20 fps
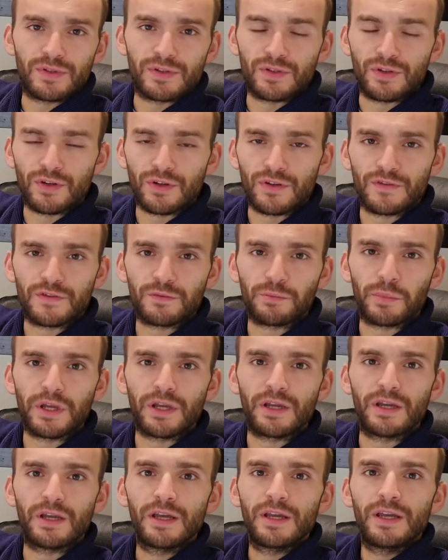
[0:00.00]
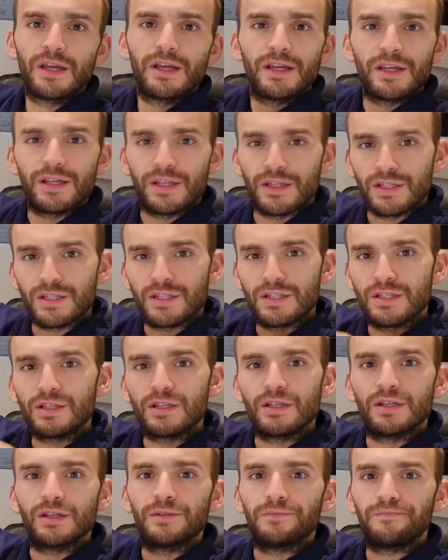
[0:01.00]
so to speak,
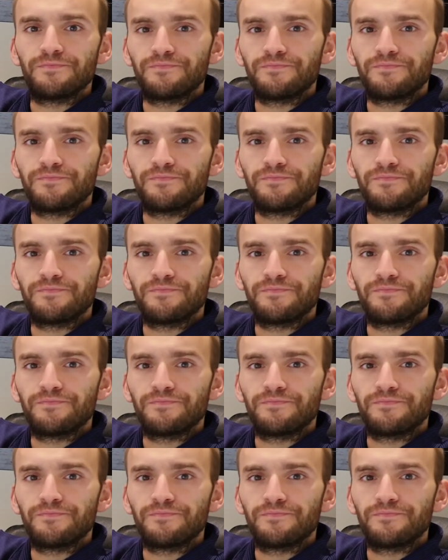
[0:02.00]
is